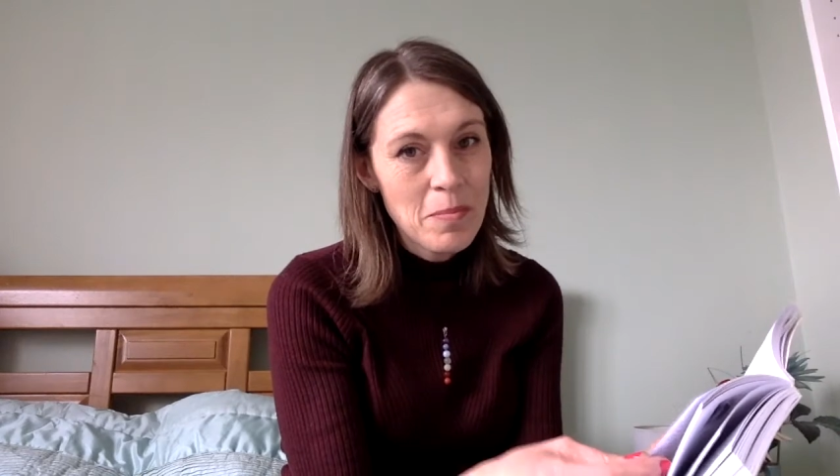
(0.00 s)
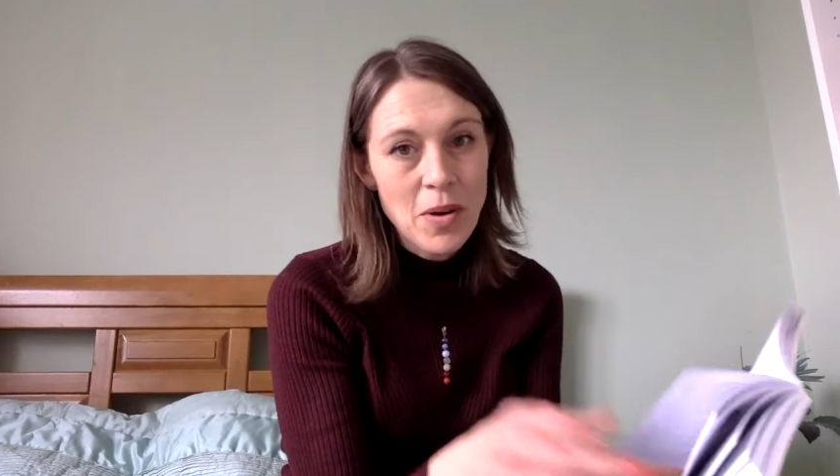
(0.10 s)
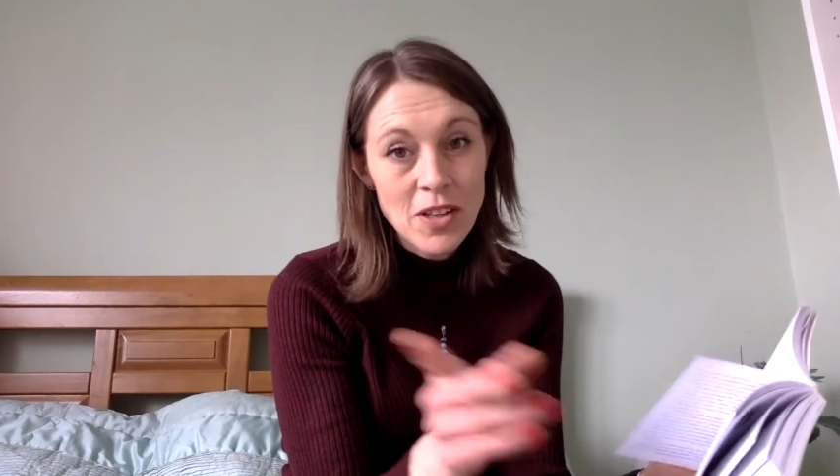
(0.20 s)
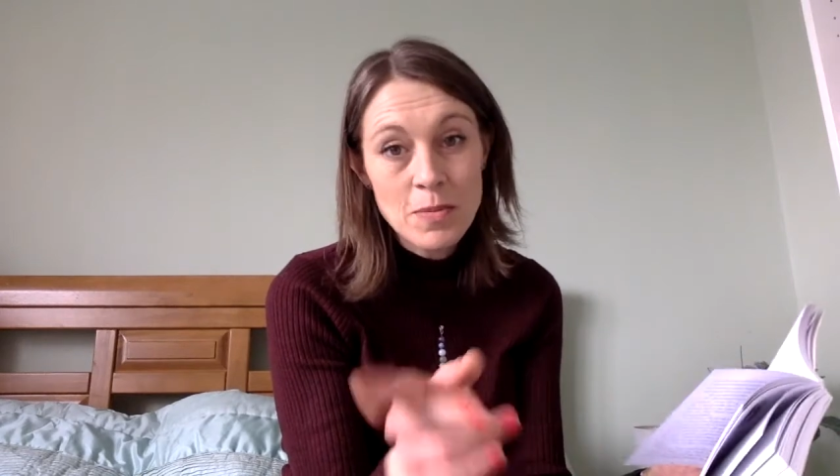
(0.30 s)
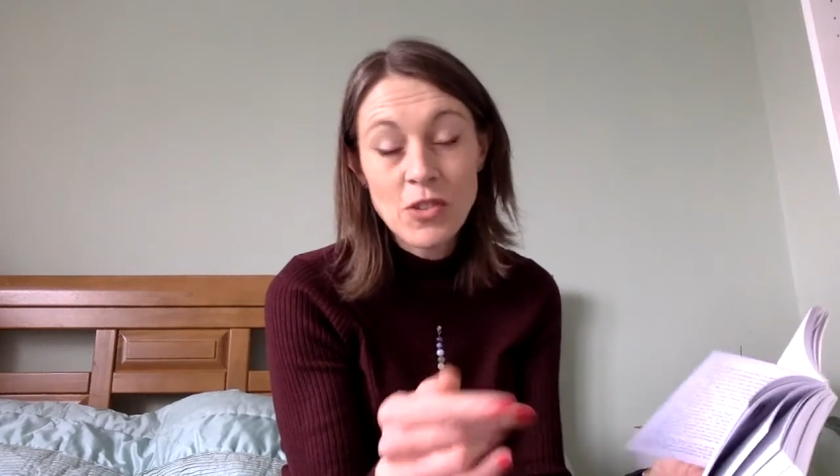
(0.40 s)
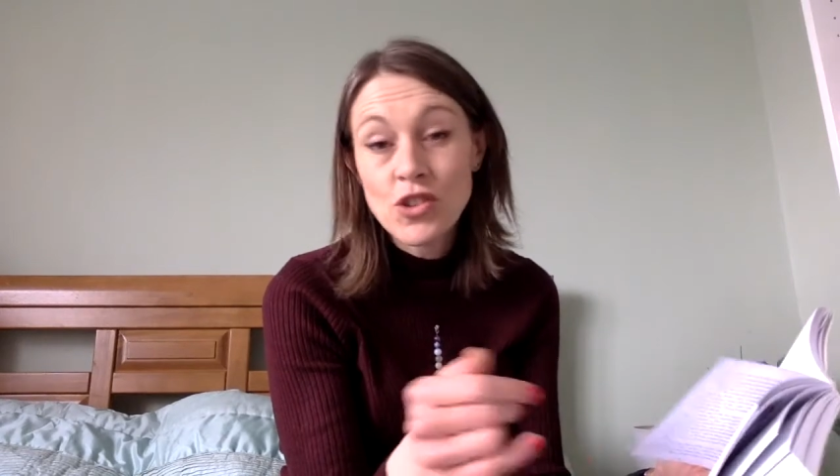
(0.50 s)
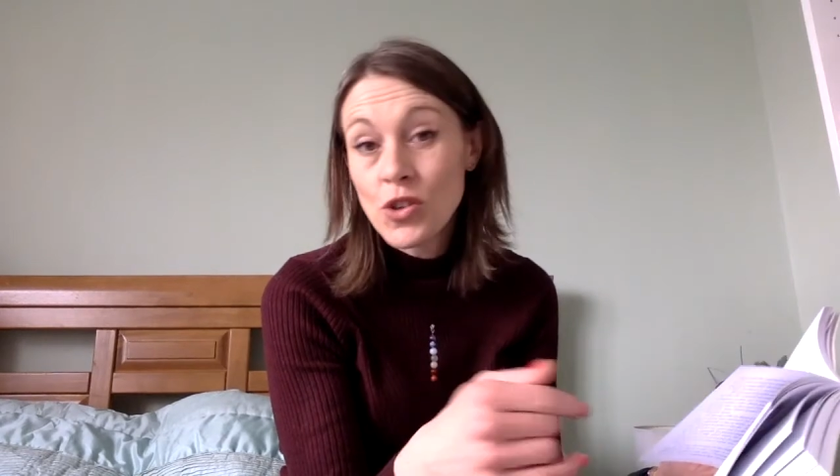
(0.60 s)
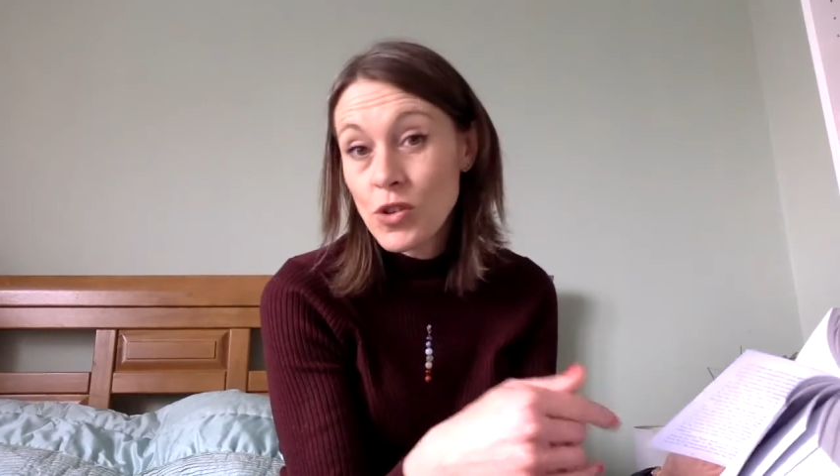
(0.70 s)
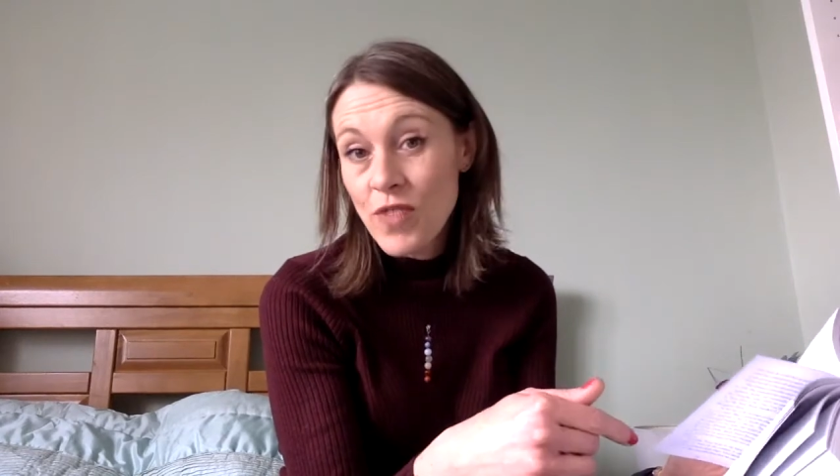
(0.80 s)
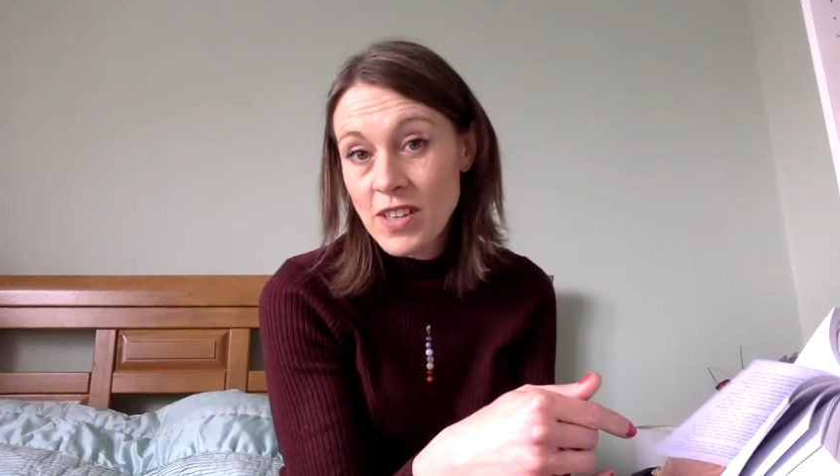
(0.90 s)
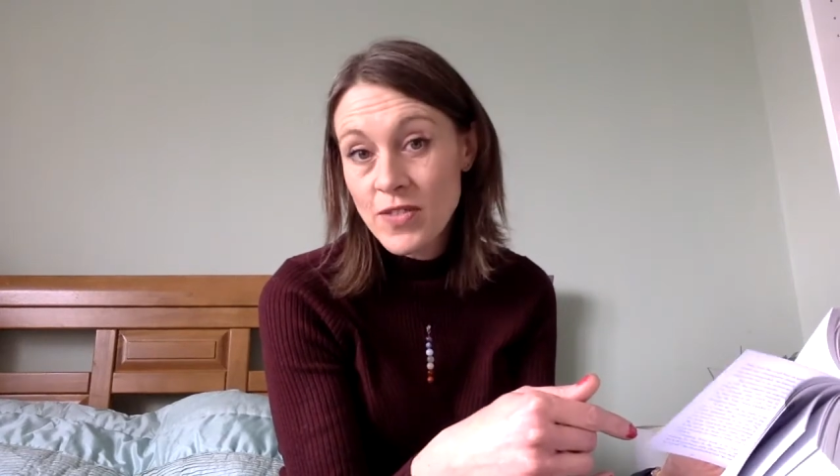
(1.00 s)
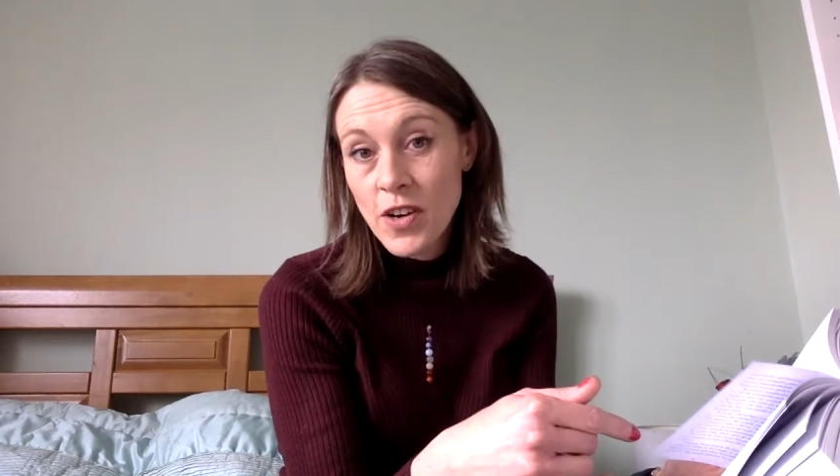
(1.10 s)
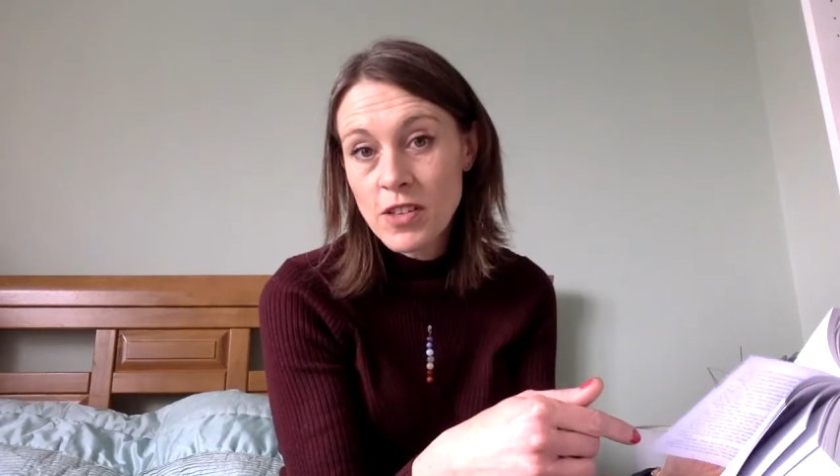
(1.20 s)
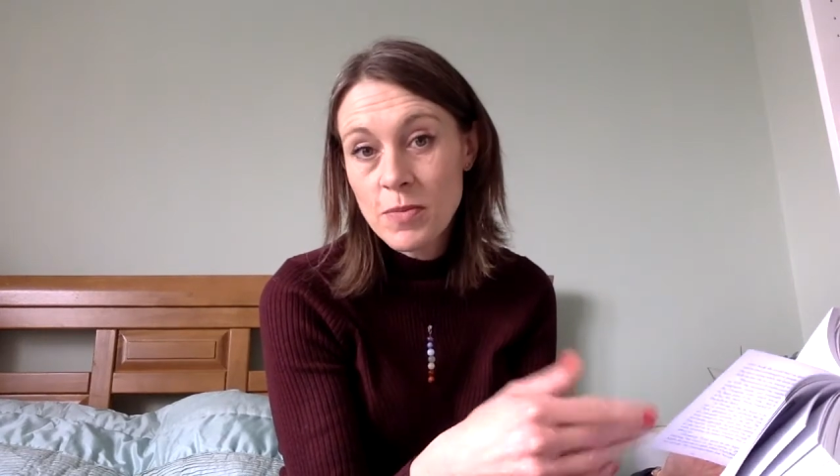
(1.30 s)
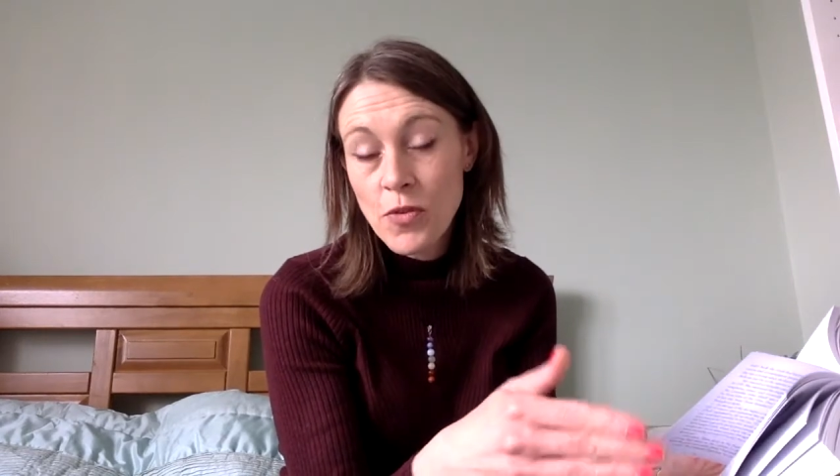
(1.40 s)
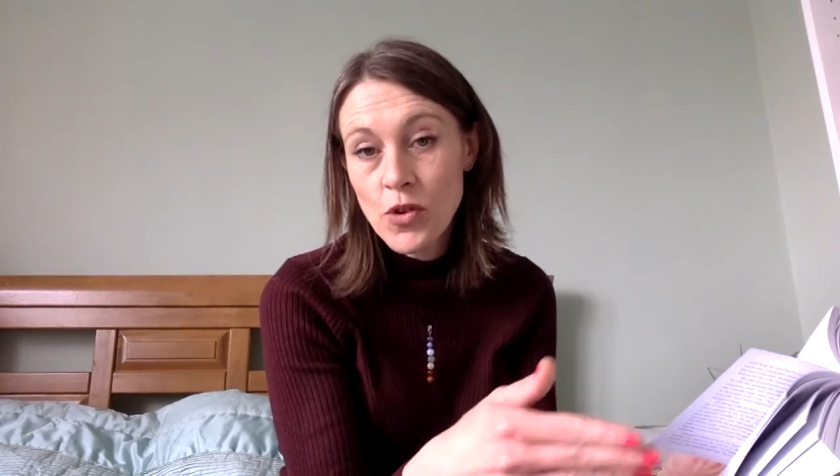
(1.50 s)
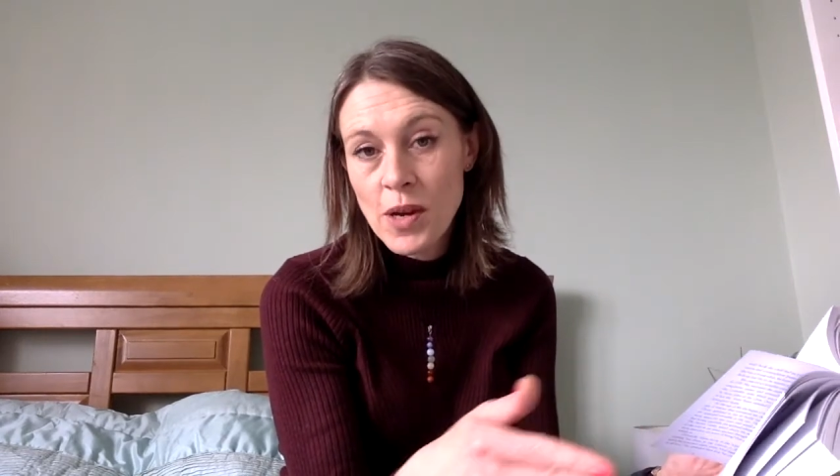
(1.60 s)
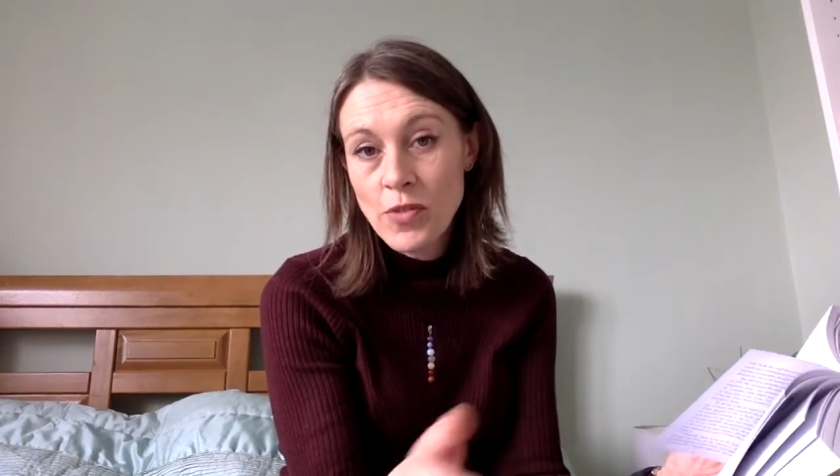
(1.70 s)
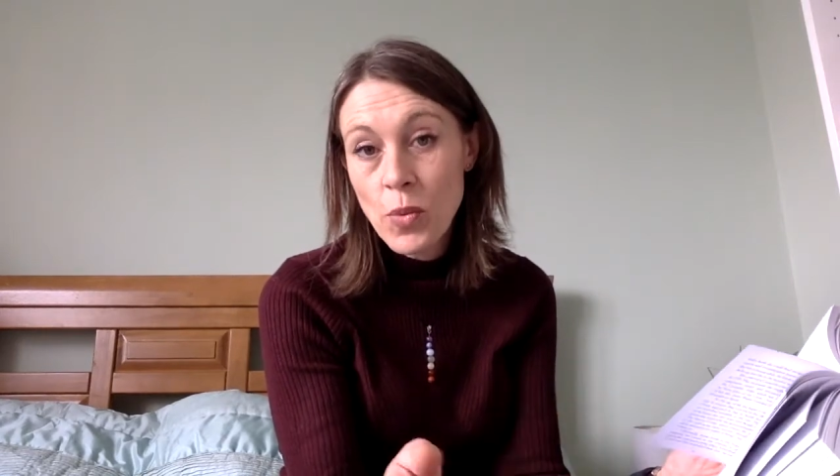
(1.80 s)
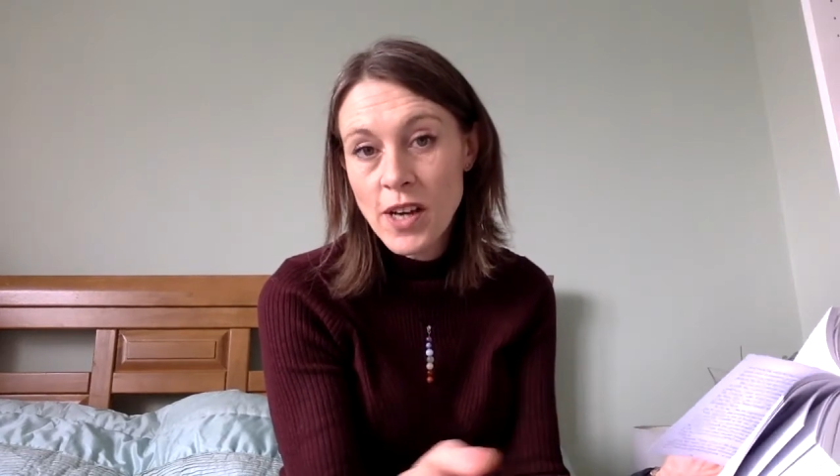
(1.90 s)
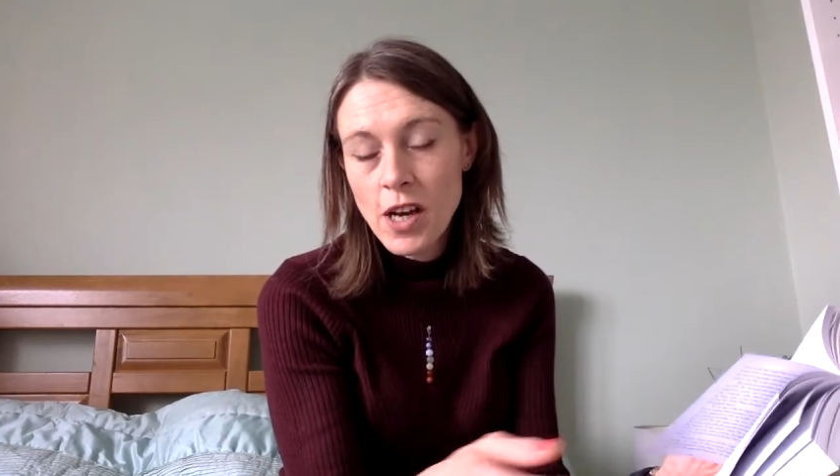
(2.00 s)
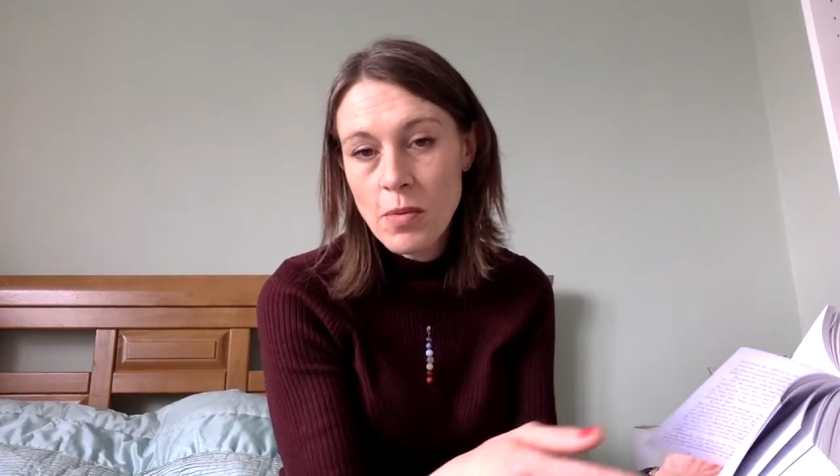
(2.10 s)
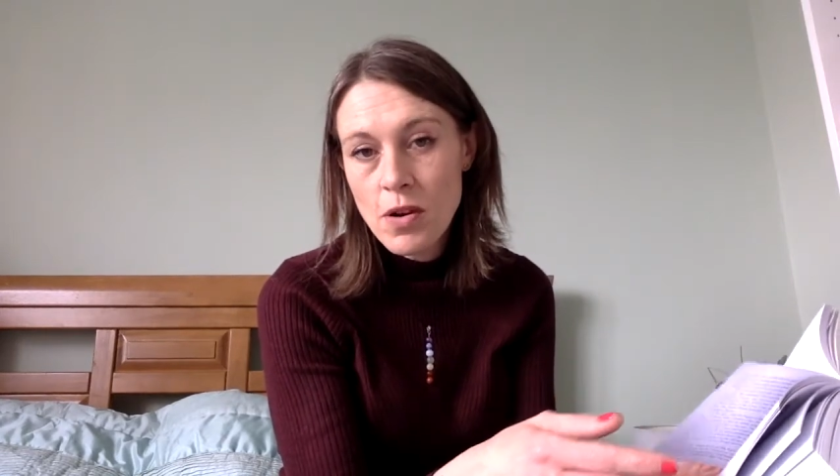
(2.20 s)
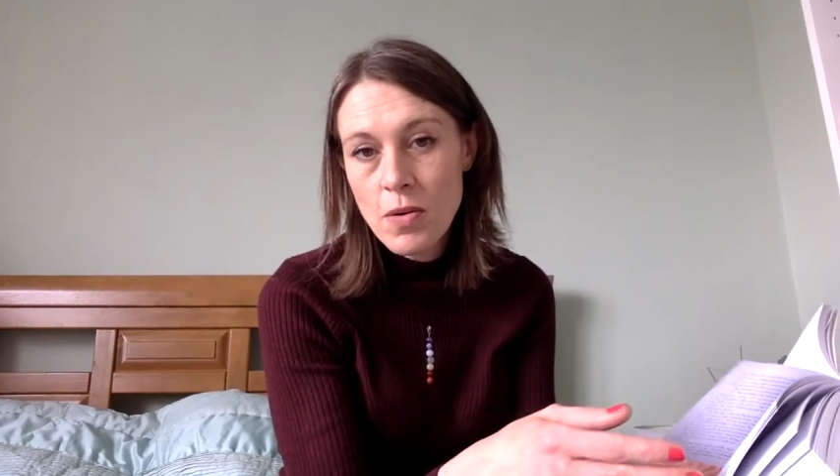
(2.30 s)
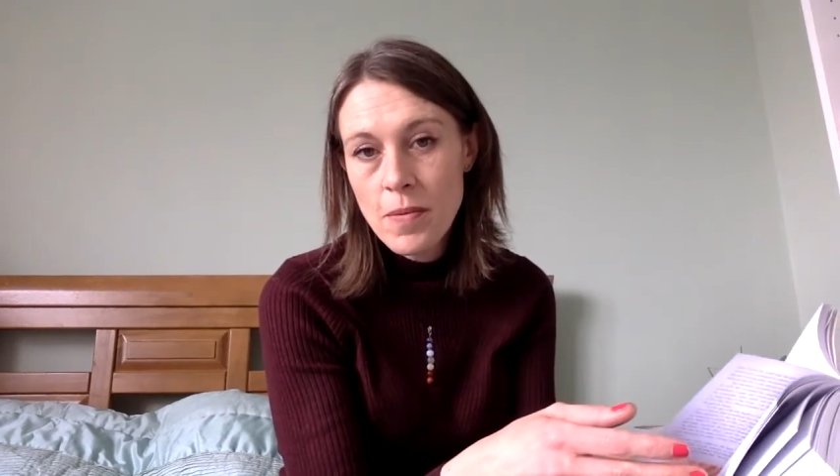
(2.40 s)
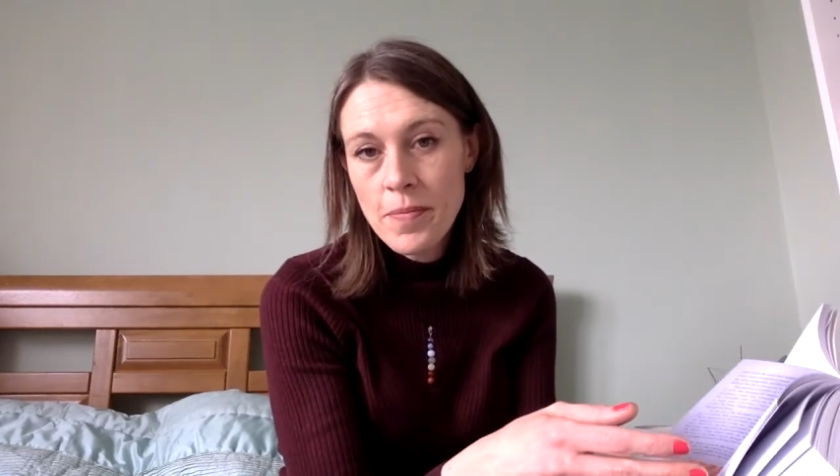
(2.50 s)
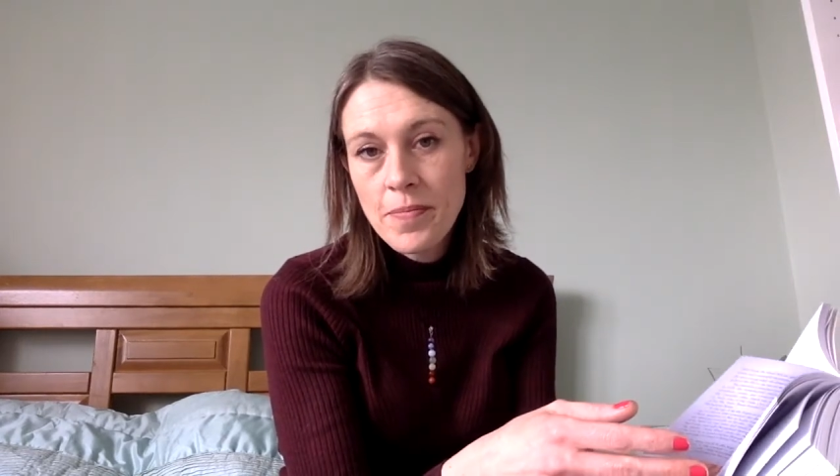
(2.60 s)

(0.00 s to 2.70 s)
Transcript: But I suppose you've got to rest first before you have the wake up call.